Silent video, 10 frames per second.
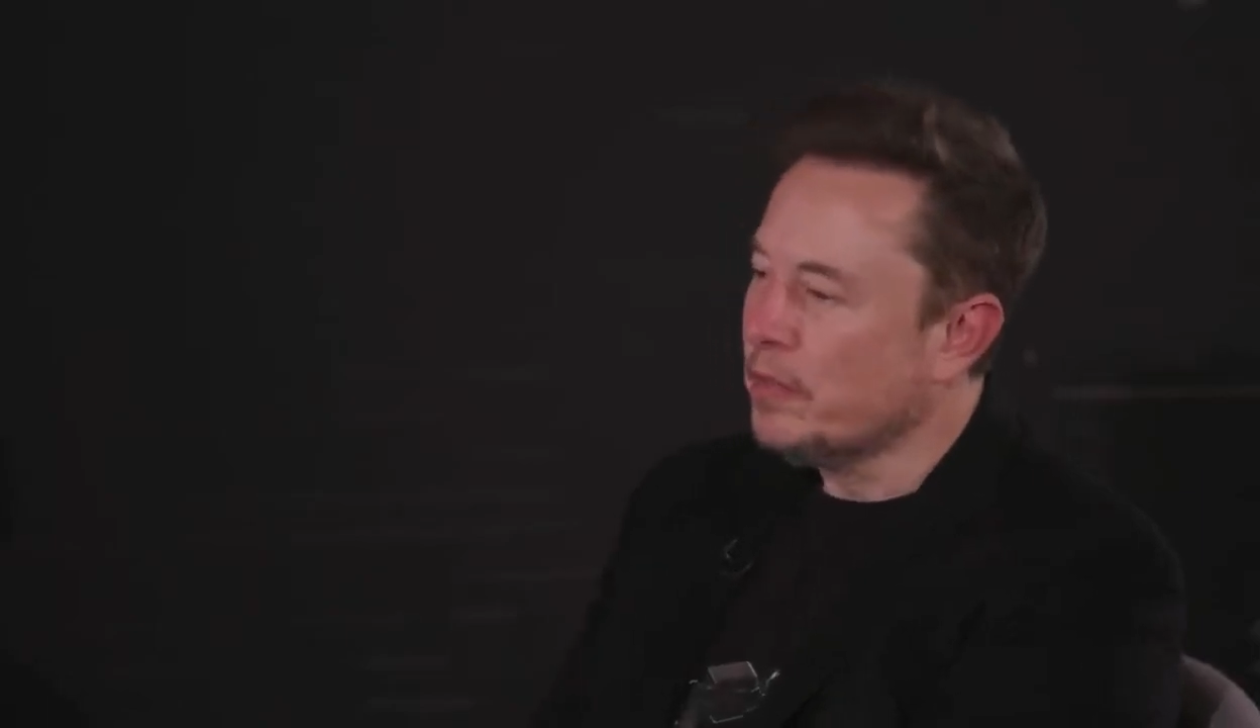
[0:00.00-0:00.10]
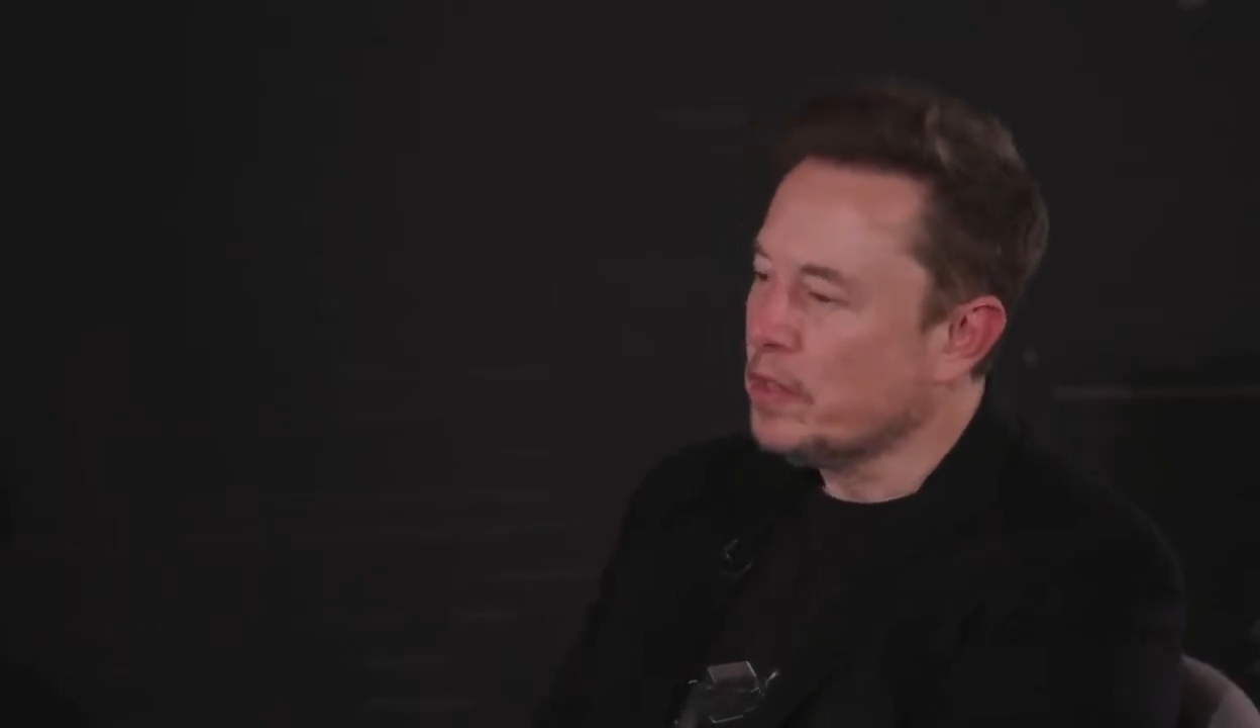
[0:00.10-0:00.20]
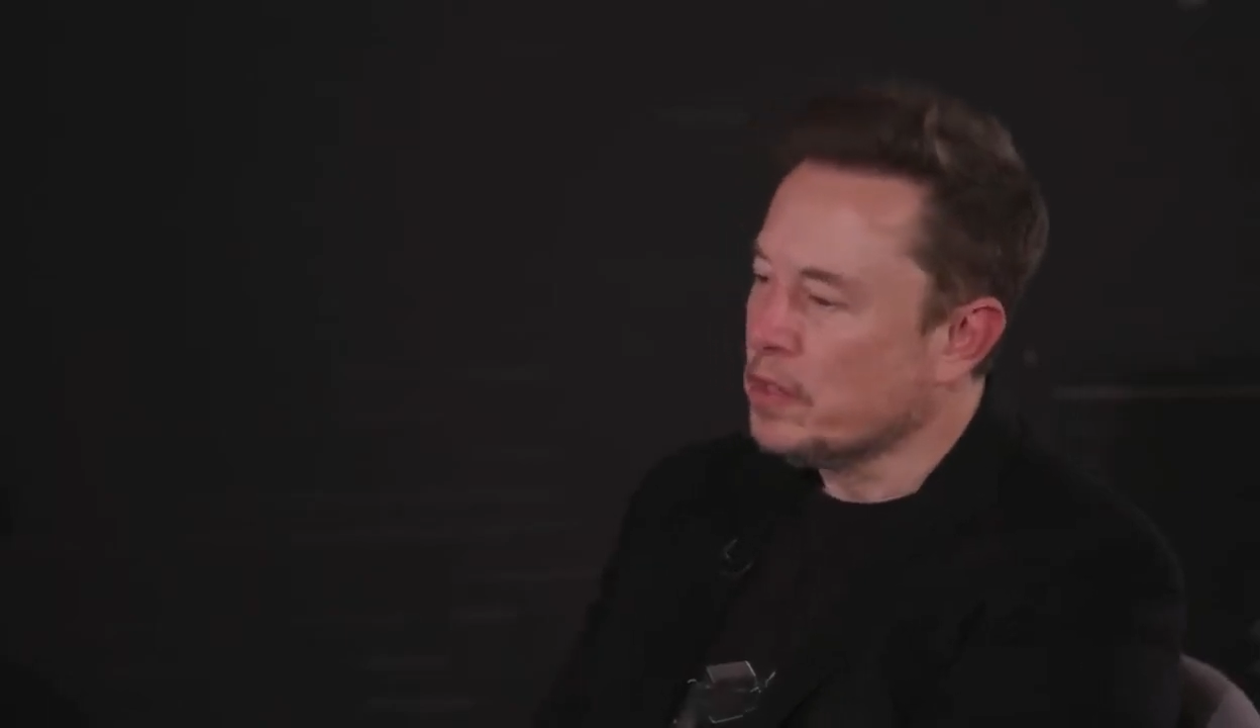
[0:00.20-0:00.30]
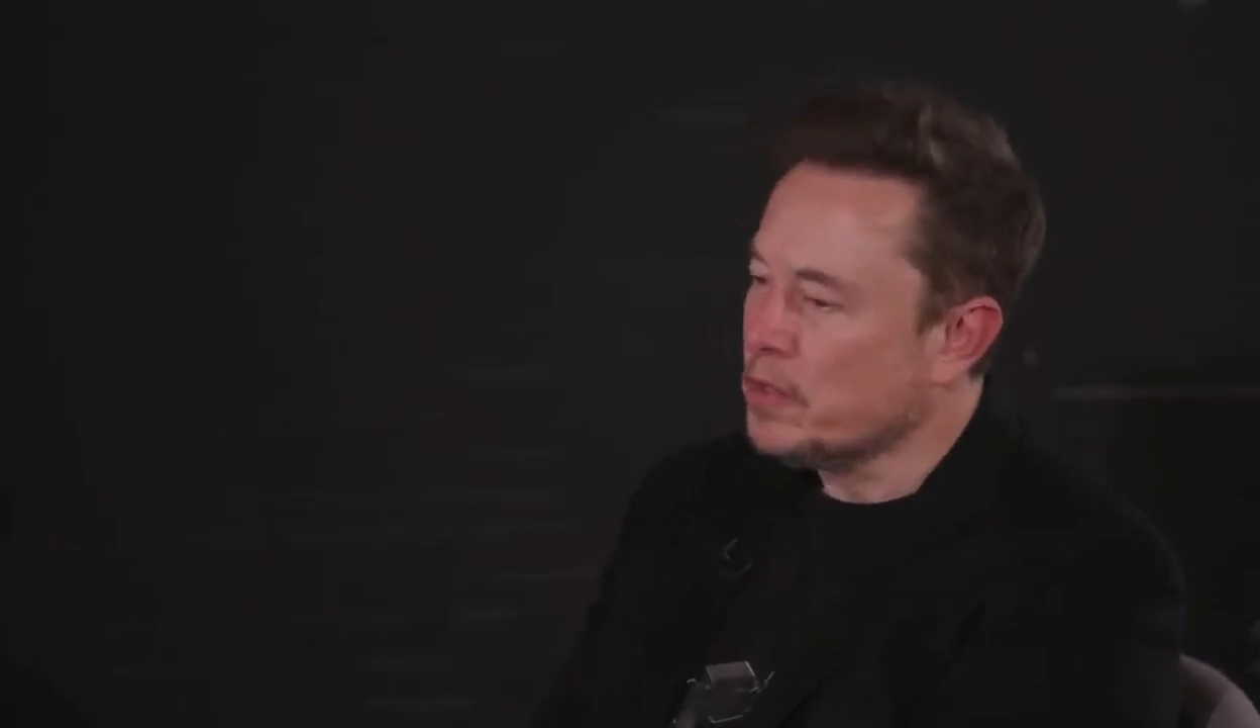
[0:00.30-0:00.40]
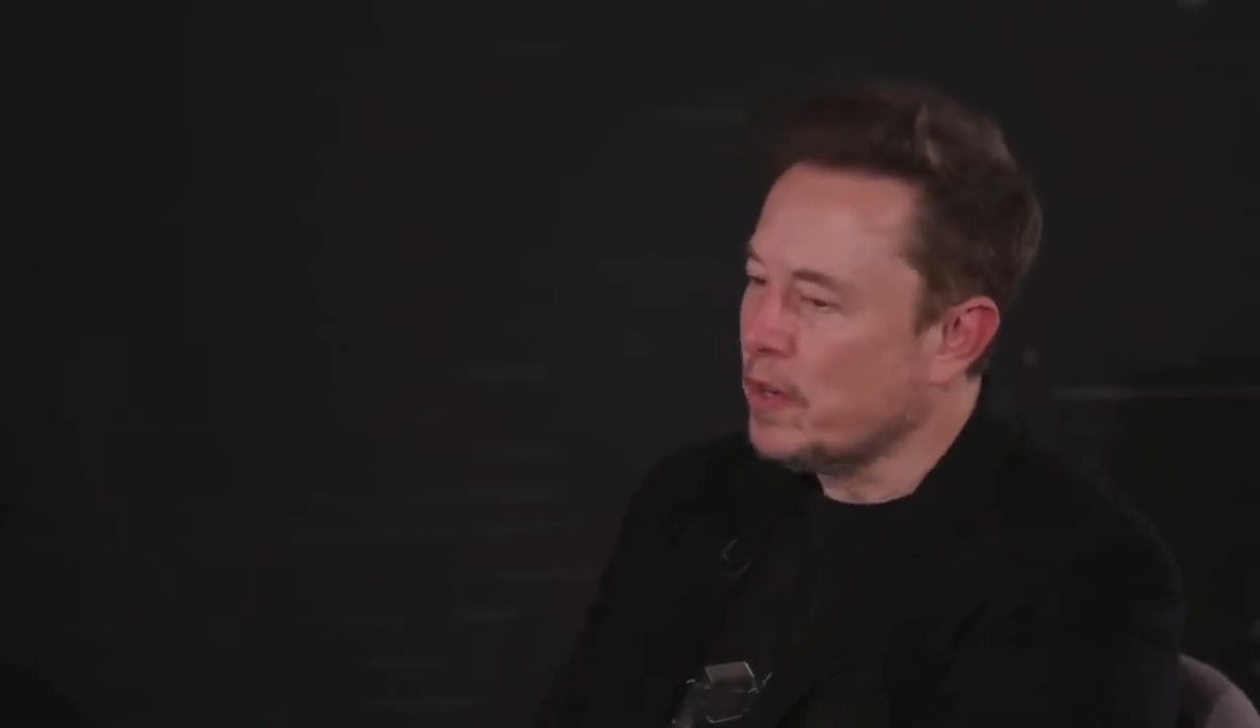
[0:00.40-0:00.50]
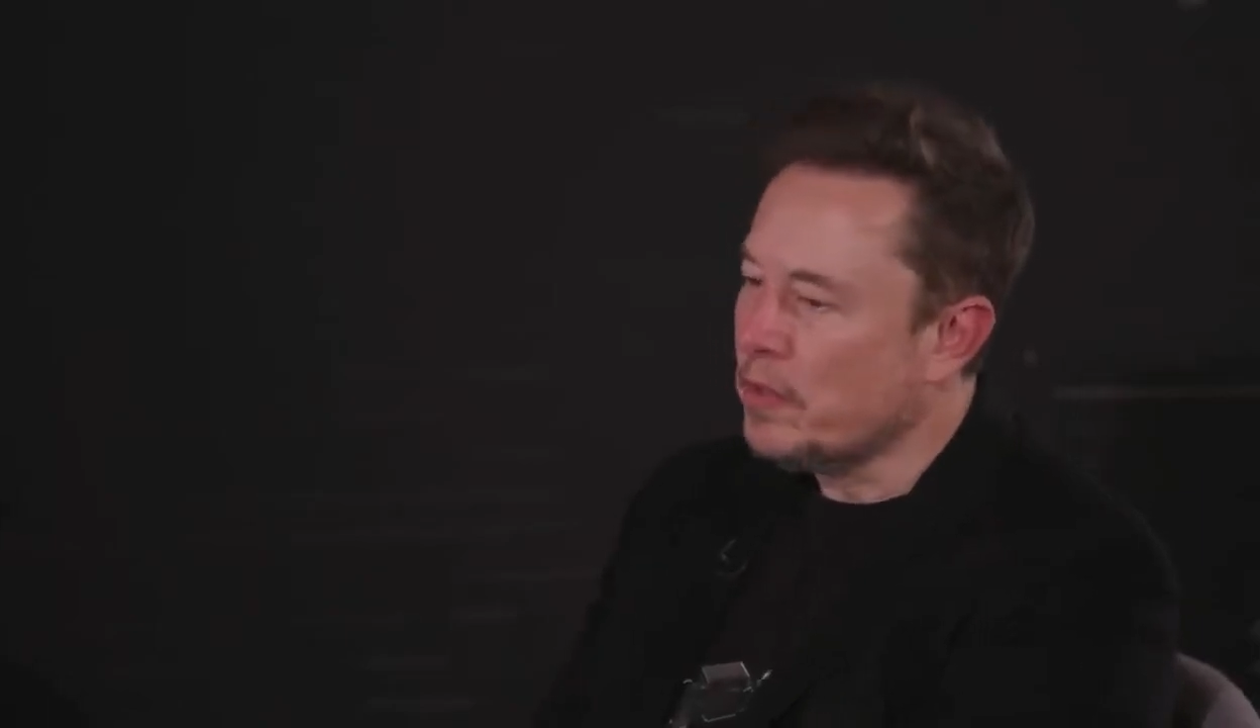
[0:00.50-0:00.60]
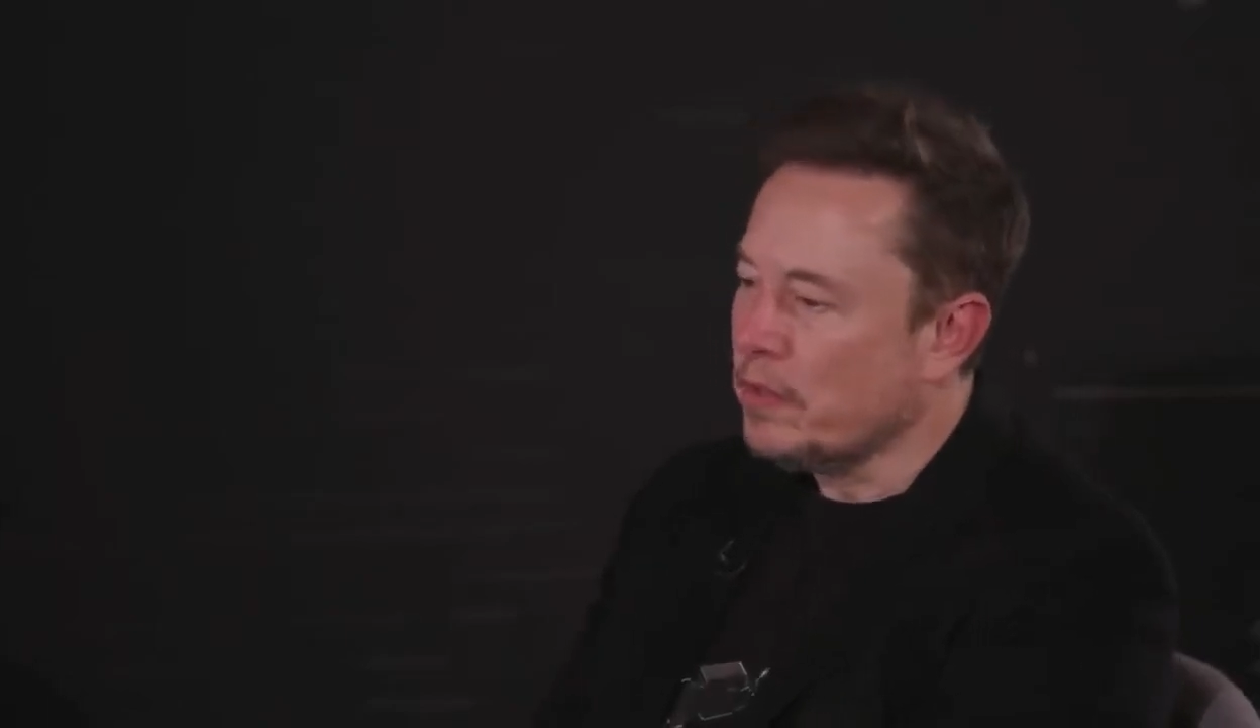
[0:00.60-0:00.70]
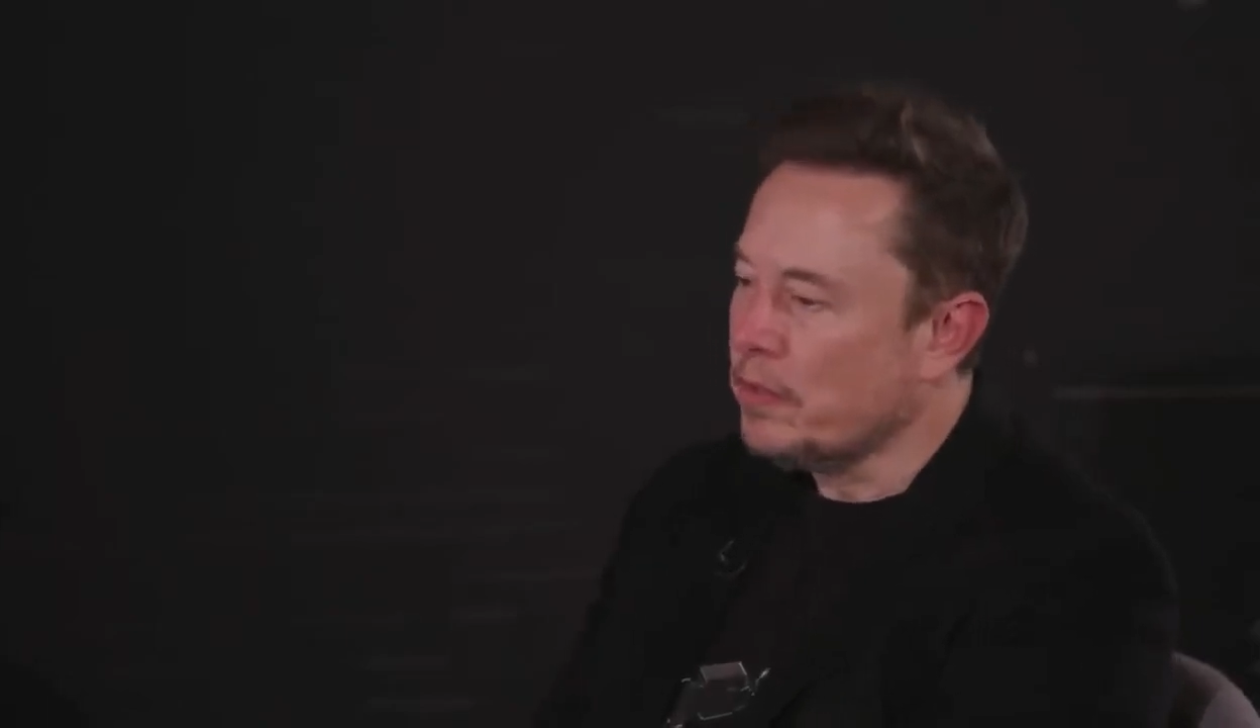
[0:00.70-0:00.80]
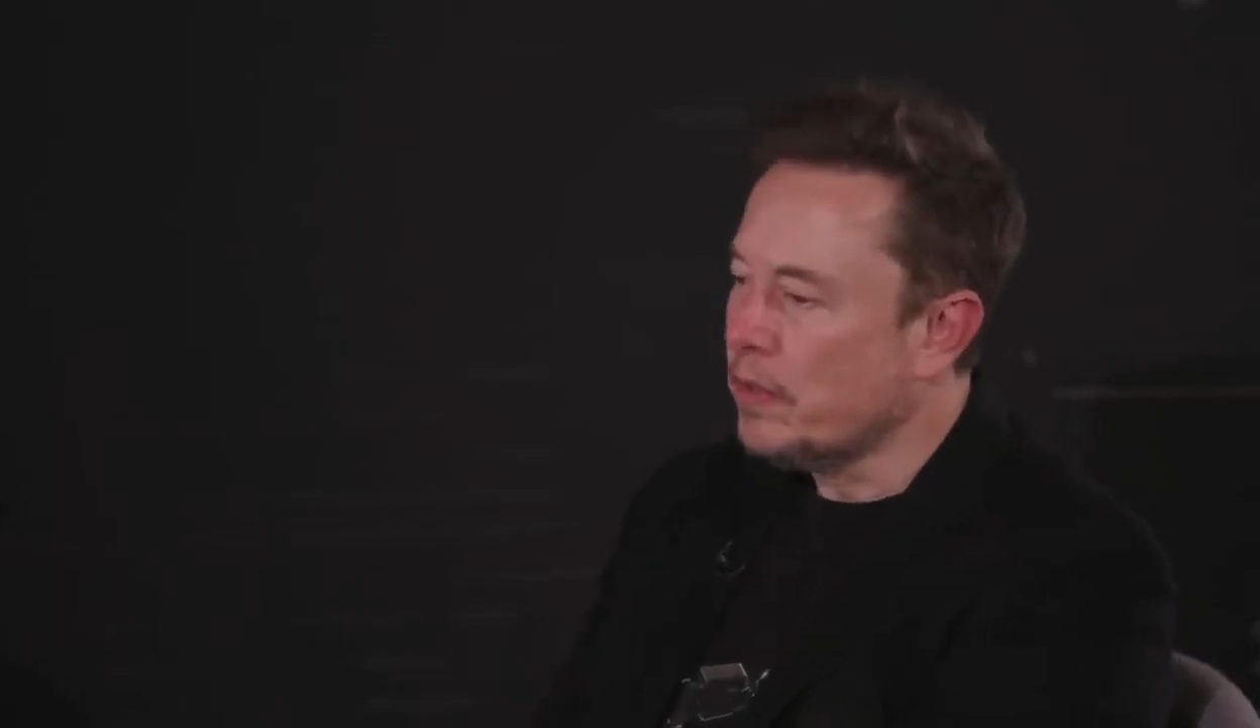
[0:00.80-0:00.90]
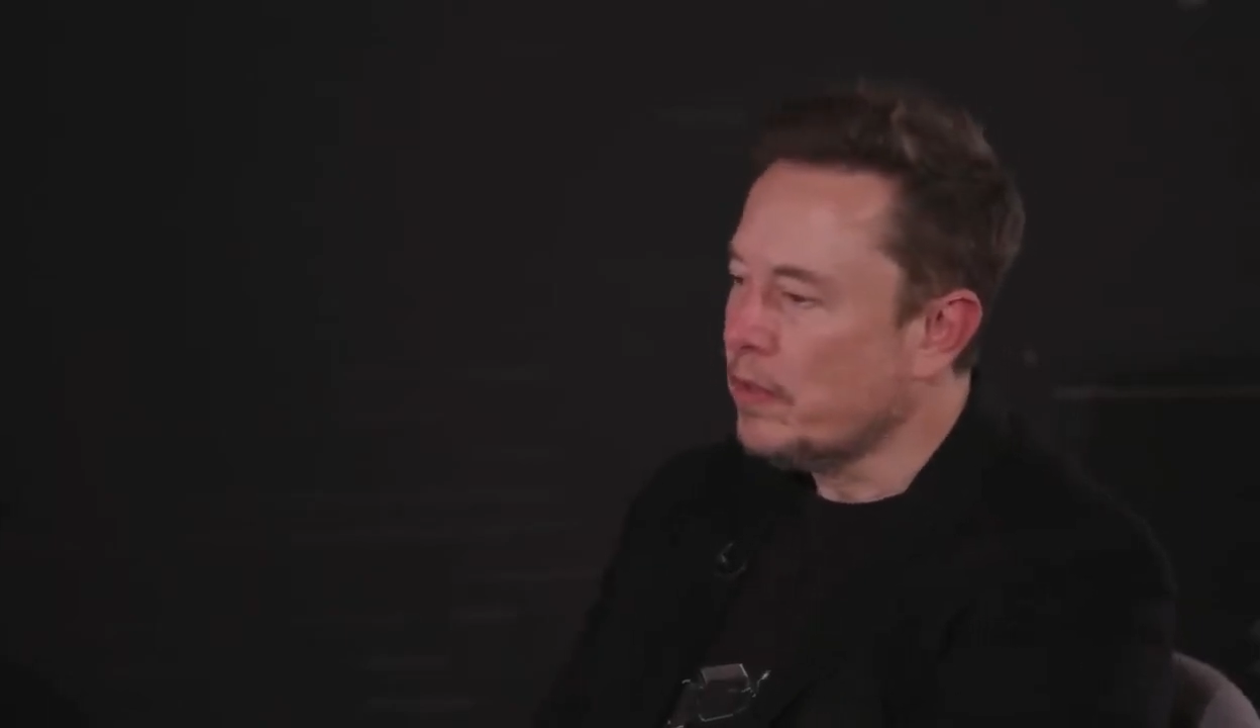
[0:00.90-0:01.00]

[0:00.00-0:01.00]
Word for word: the most disruptive